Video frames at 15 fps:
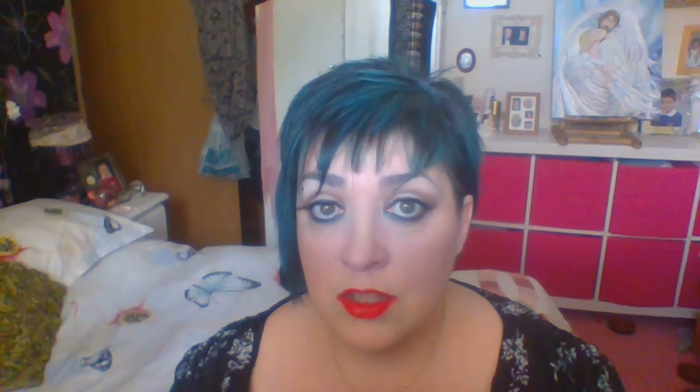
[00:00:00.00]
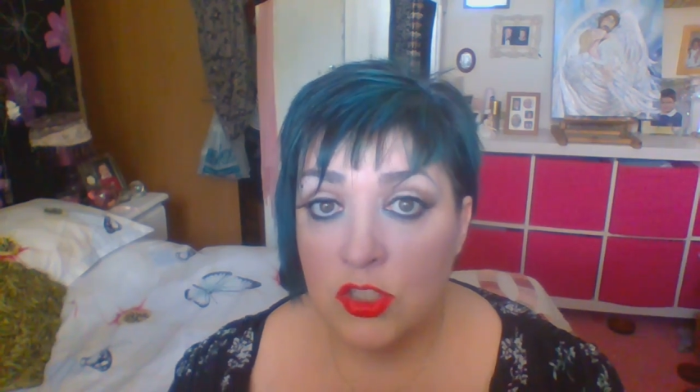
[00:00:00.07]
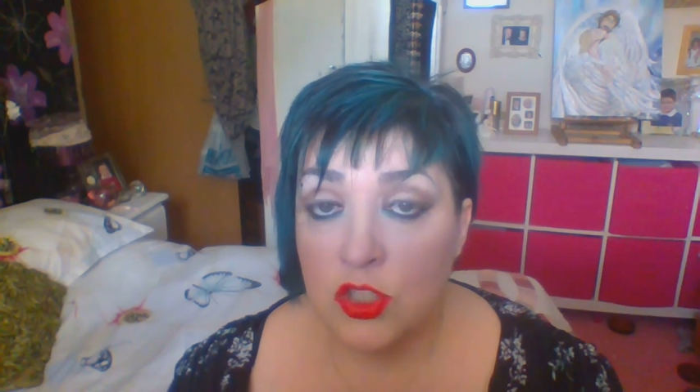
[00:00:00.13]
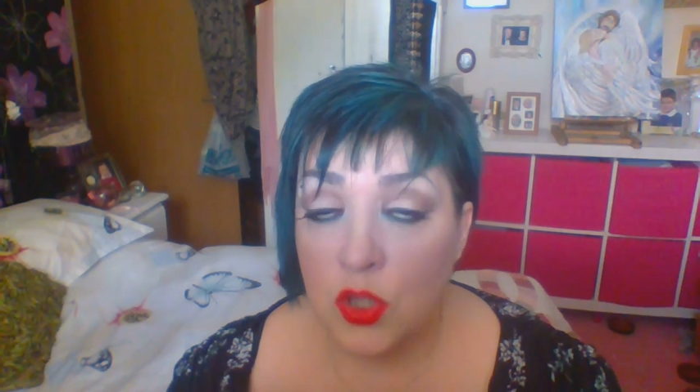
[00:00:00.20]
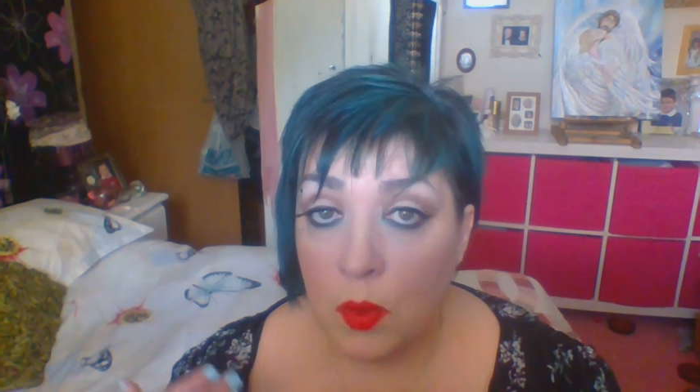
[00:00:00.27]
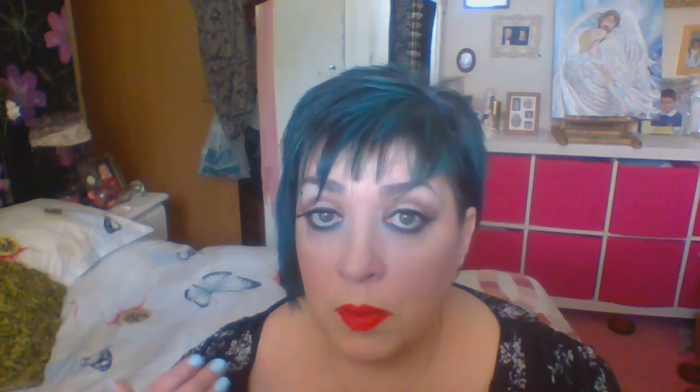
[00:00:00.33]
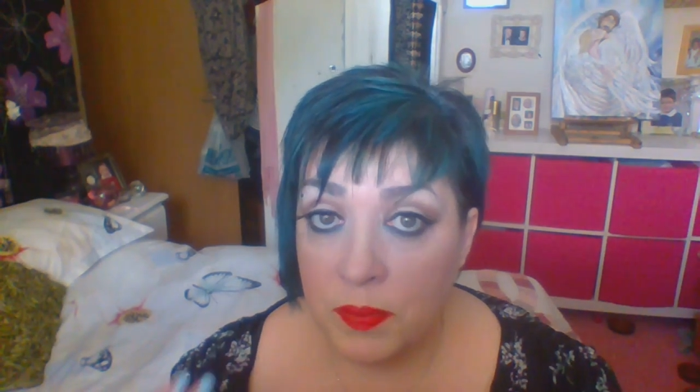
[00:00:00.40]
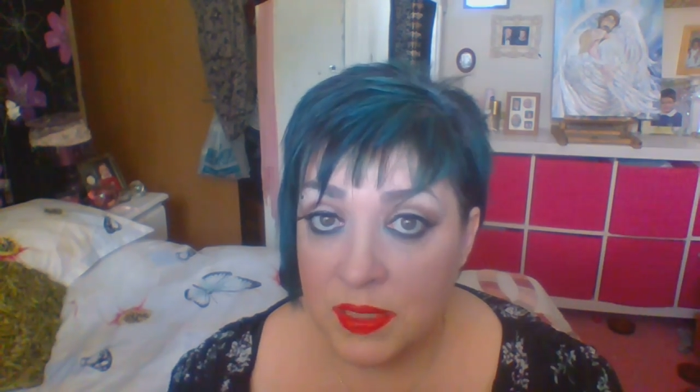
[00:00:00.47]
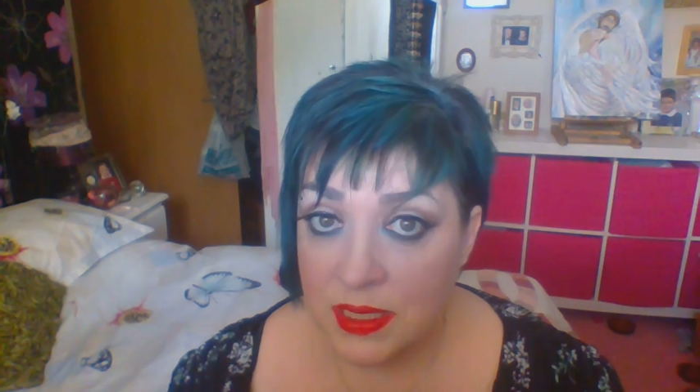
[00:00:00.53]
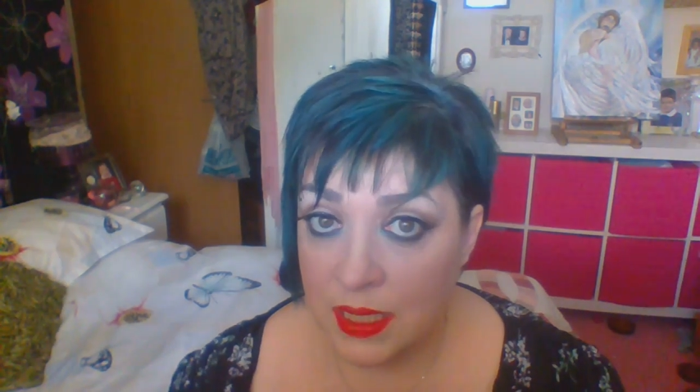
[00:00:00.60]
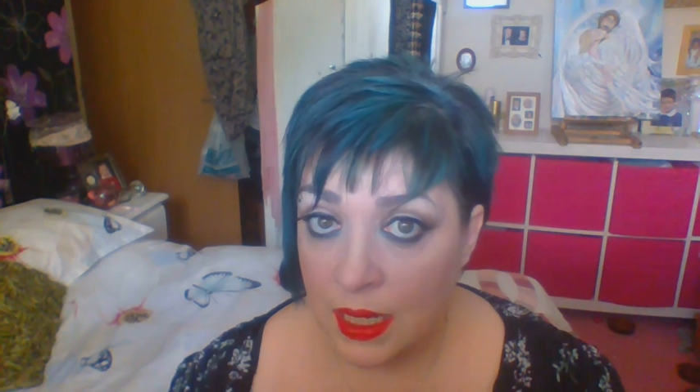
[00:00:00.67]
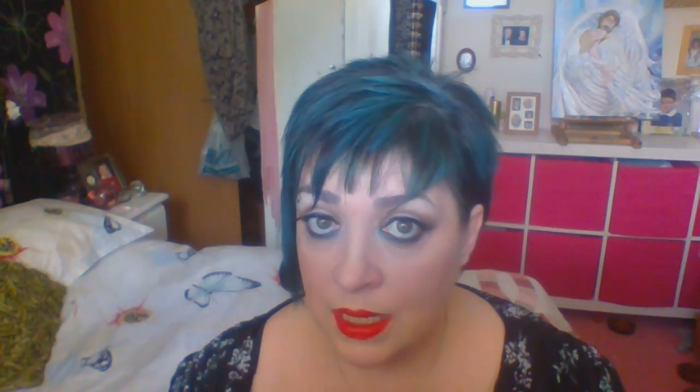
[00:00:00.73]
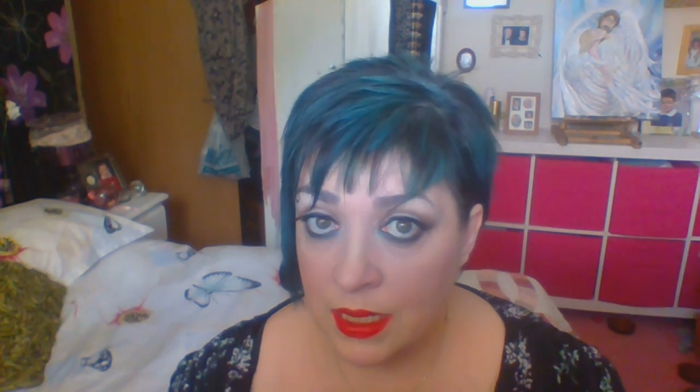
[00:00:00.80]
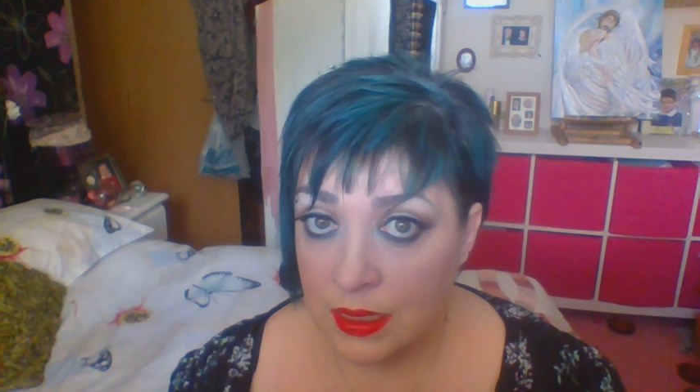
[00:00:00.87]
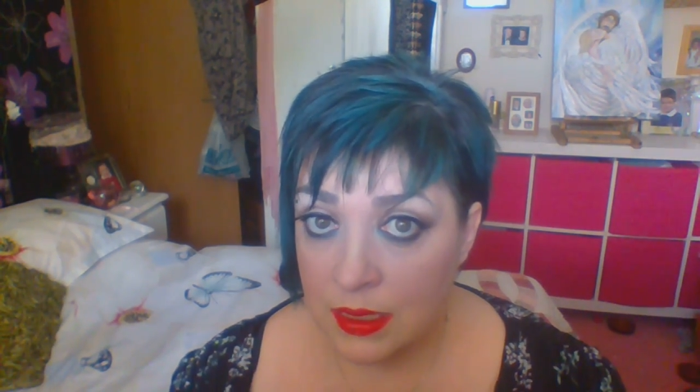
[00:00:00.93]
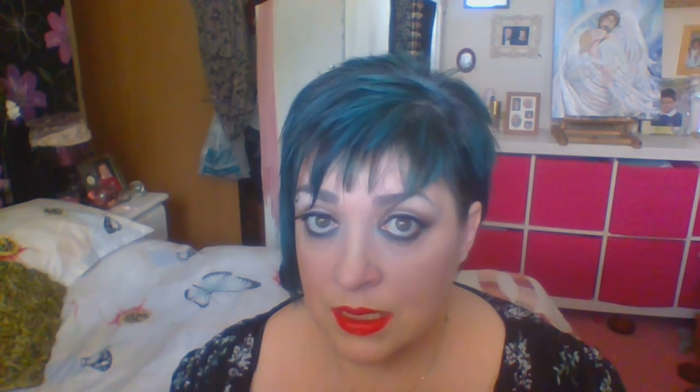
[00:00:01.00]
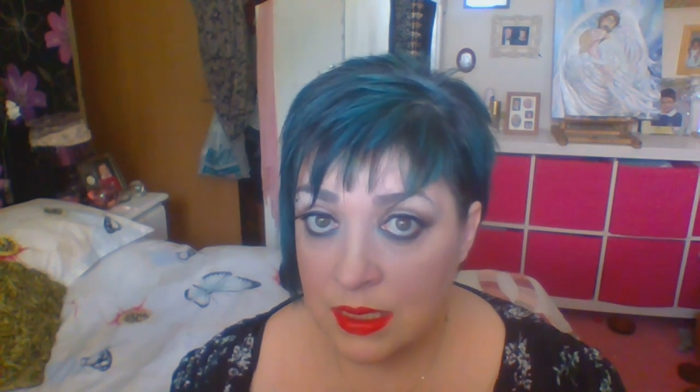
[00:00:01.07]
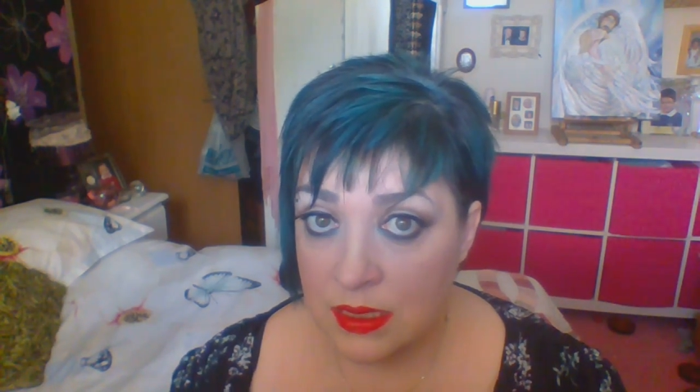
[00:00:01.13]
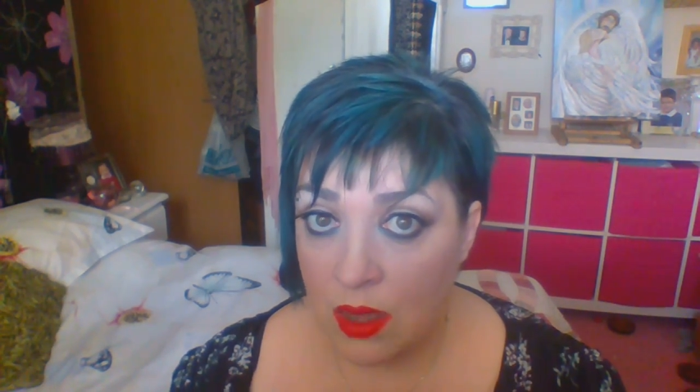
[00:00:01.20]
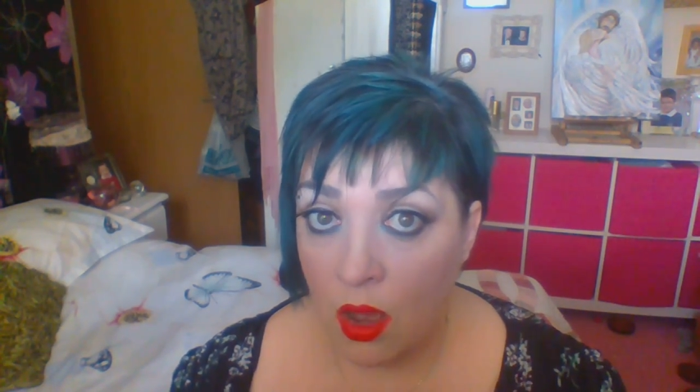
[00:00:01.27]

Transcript: stop selling these